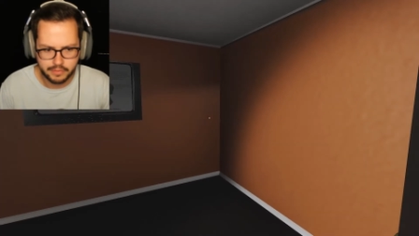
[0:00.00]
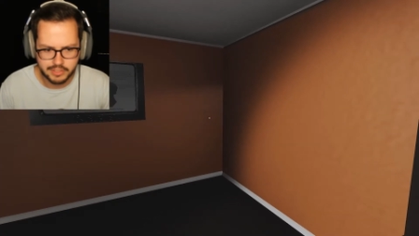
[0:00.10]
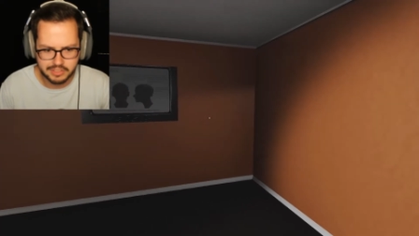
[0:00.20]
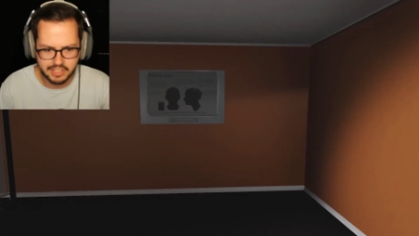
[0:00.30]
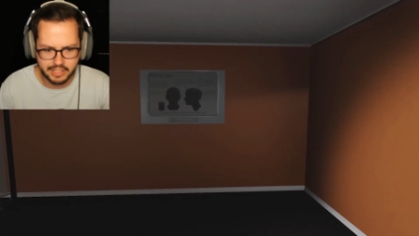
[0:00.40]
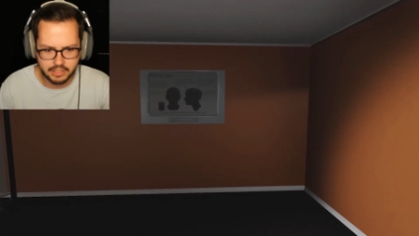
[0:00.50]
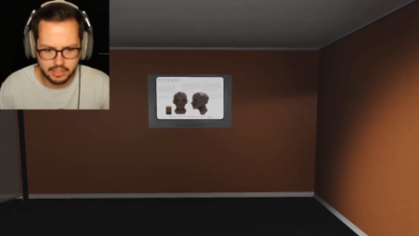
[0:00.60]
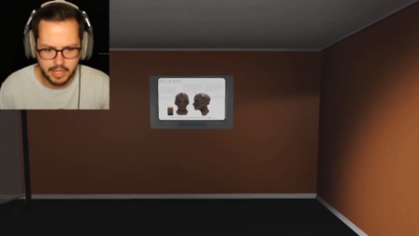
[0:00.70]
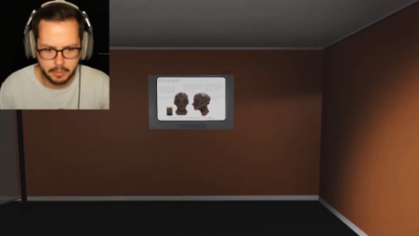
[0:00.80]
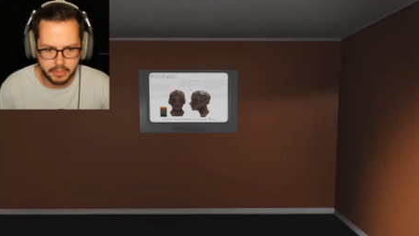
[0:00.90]
This is not the
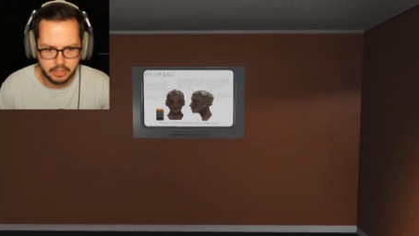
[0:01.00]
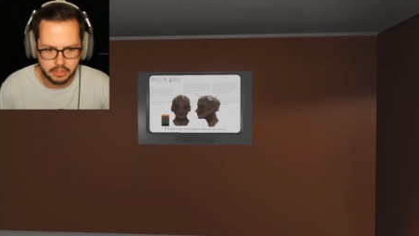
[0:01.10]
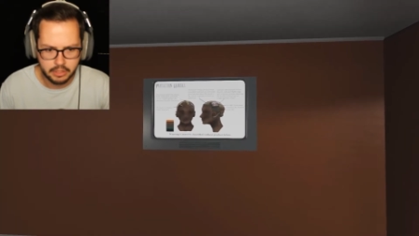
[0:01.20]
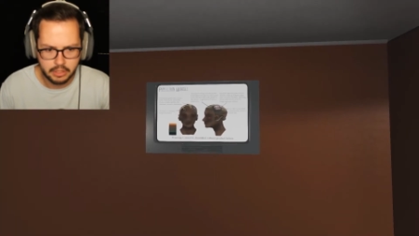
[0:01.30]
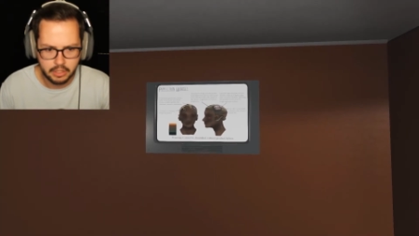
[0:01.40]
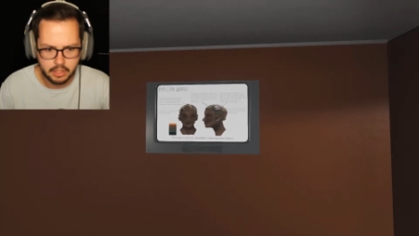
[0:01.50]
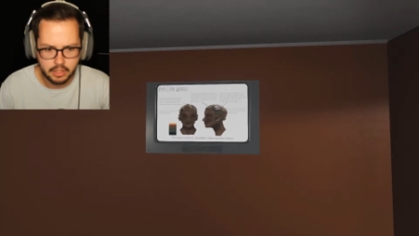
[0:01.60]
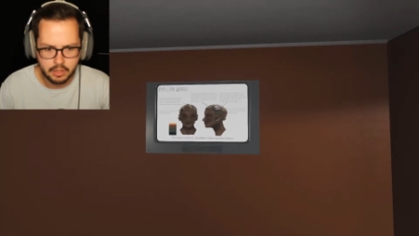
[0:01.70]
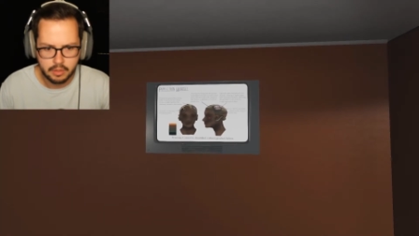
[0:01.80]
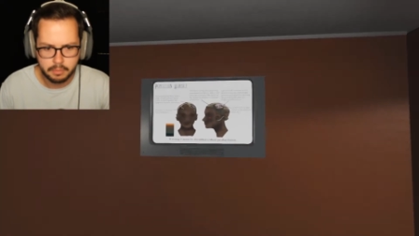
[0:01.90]
lobby.
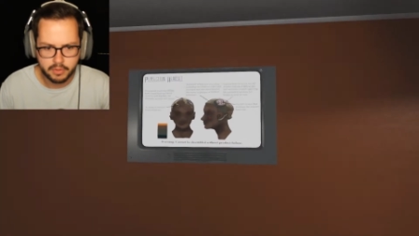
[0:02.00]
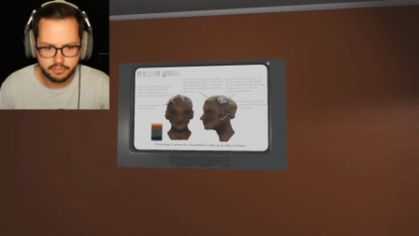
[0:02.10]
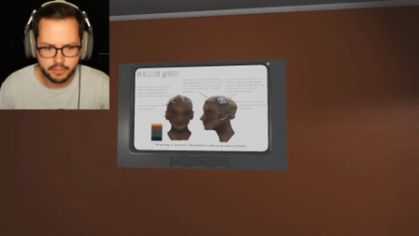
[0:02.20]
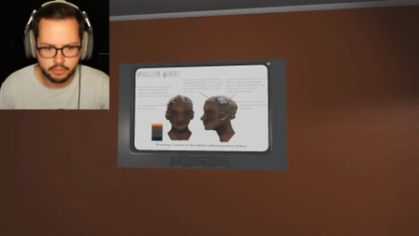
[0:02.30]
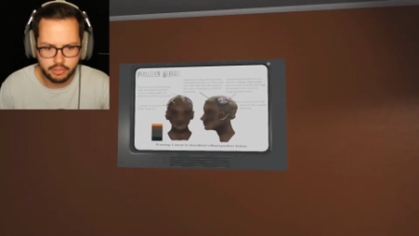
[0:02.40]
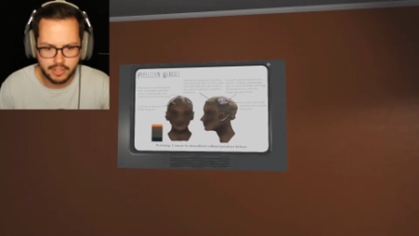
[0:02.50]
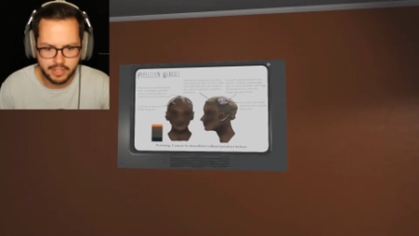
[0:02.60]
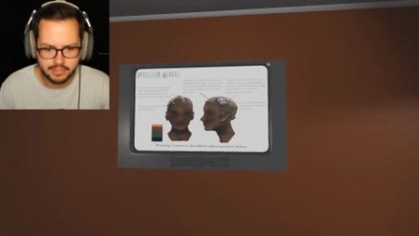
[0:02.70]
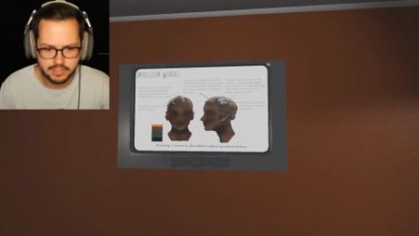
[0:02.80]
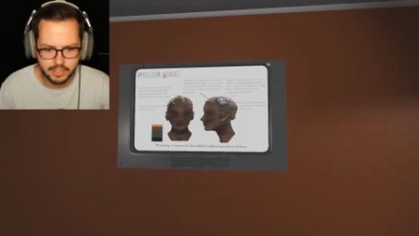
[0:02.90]
Perfection
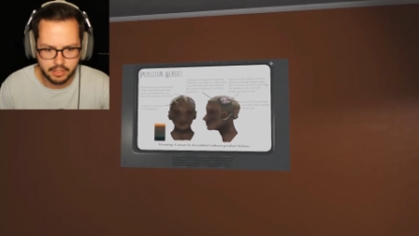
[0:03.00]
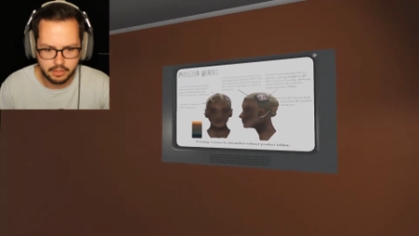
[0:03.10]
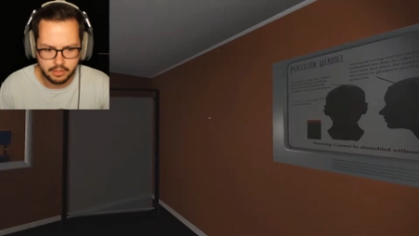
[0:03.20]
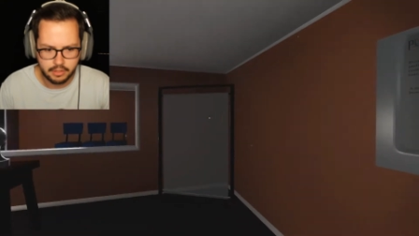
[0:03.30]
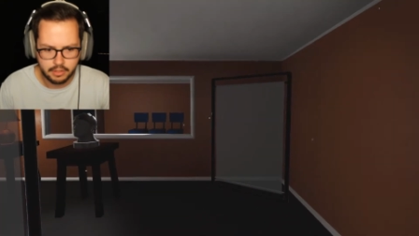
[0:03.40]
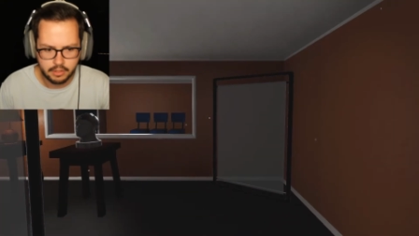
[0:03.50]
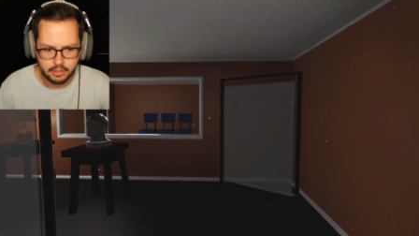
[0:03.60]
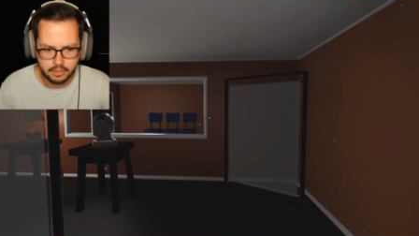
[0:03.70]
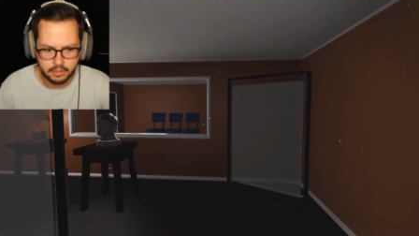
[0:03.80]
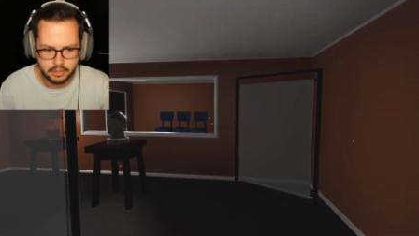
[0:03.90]
headset.
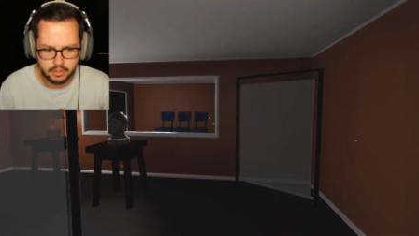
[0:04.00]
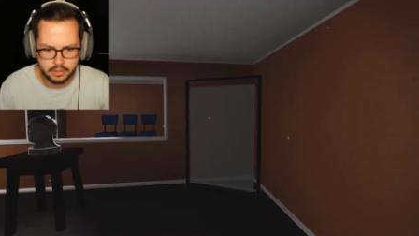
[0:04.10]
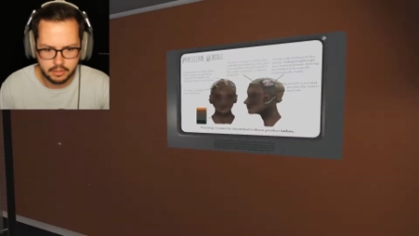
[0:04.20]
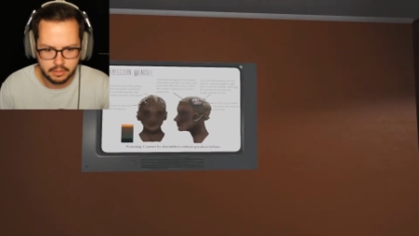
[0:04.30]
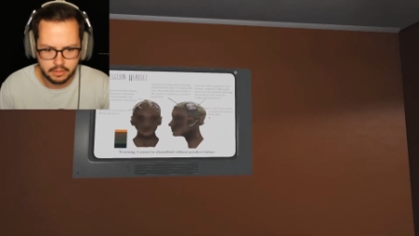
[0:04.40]
Uh-huh.